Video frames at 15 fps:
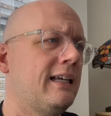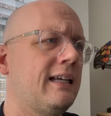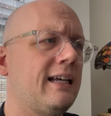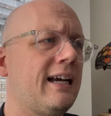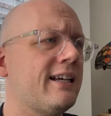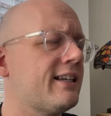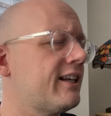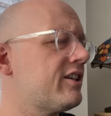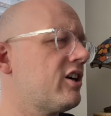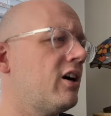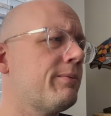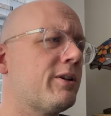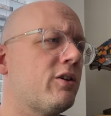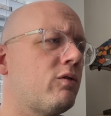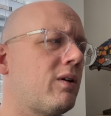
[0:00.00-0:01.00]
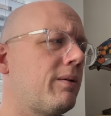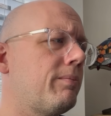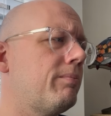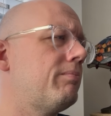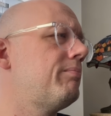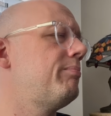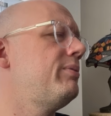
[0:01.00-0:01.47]
Eze times his
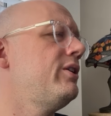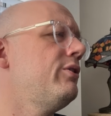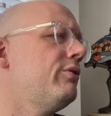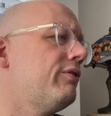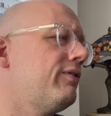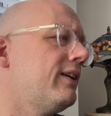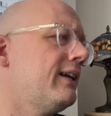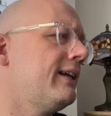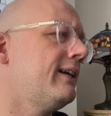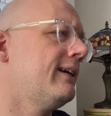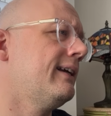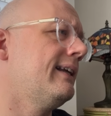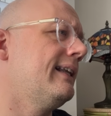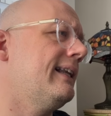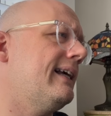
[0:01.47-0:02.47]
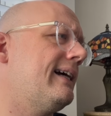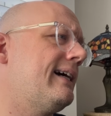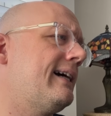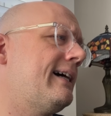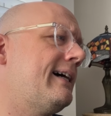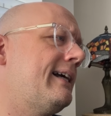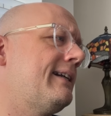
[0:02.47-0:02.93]
run beautifully
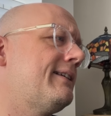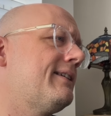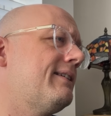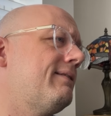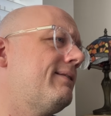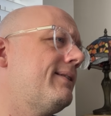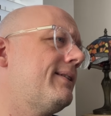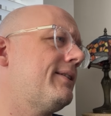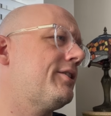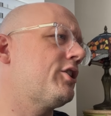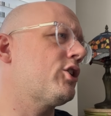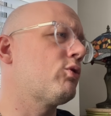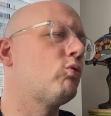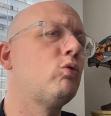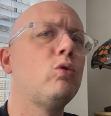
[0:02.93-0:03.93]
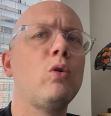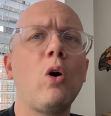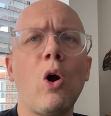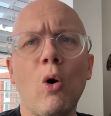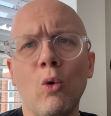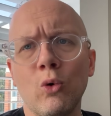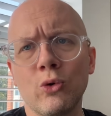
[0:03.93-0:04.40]
and just
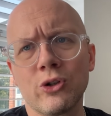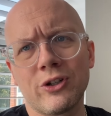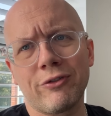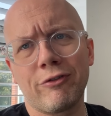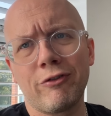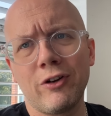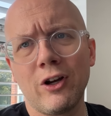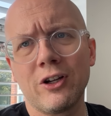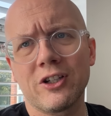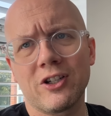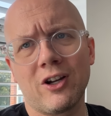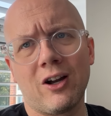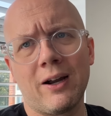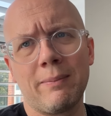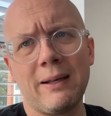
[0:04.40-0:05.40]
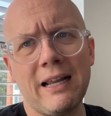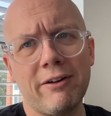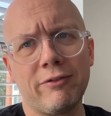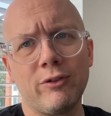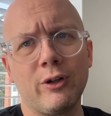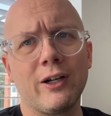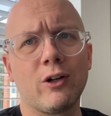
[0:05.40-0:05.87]
rolls a first-time
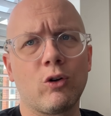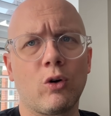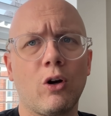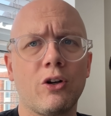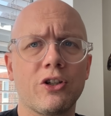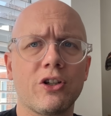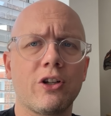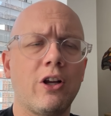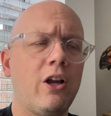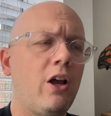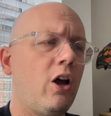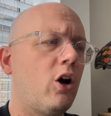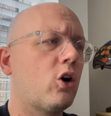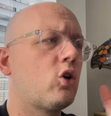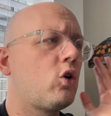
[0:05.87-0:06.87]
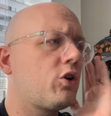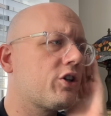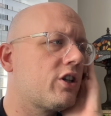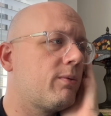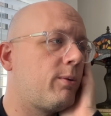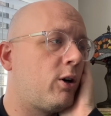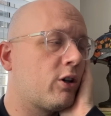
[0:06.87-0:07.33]
left-footed cross across
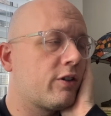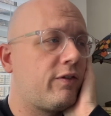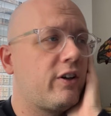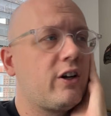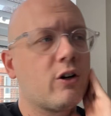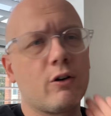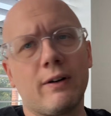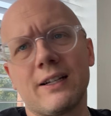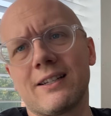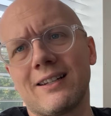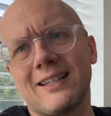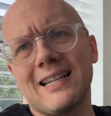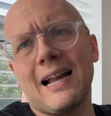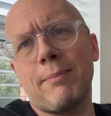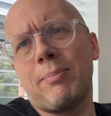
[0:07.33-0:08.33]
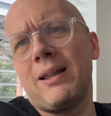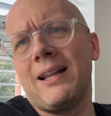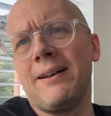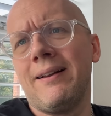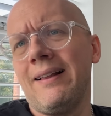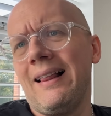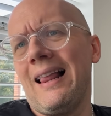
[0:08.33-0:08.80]
the box for Gyökeres to tap
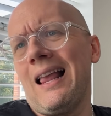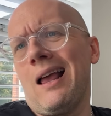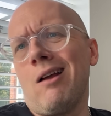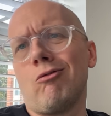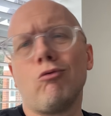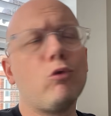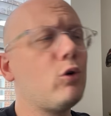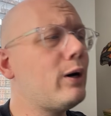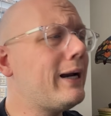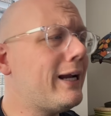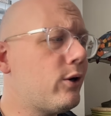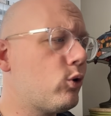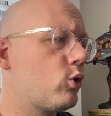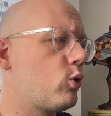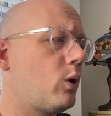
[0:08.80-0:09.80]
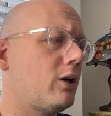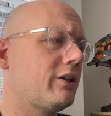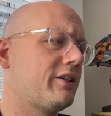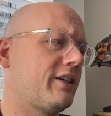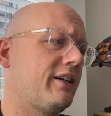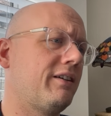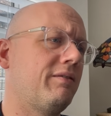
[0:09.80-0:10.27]
in. Real
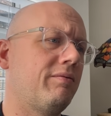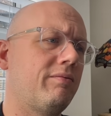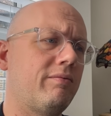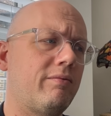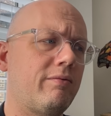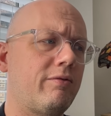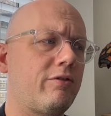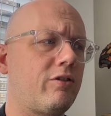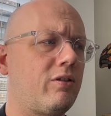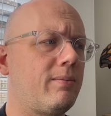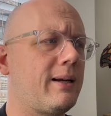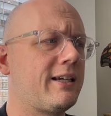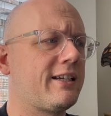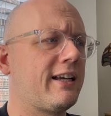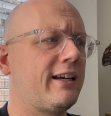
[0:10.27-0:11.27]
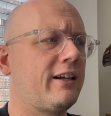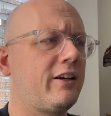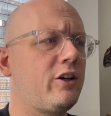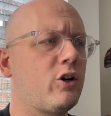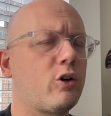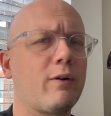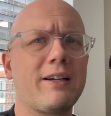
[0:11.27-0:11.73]
quality from Eze, and
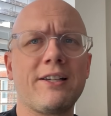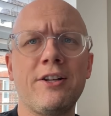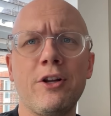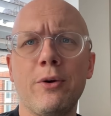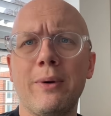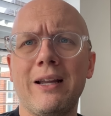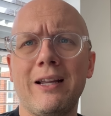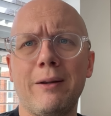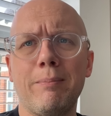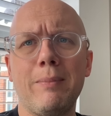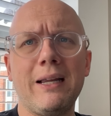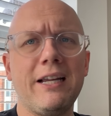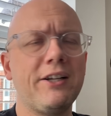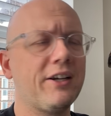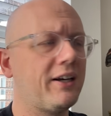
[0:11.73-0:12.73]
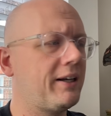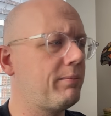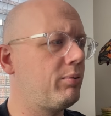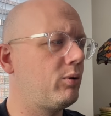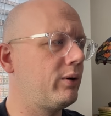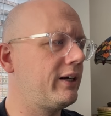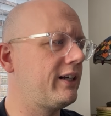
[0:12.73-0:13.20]
Gyökeres knew it. He immediately
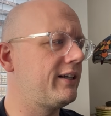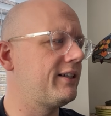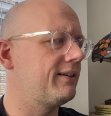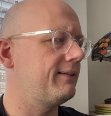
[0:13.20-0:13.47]
pointed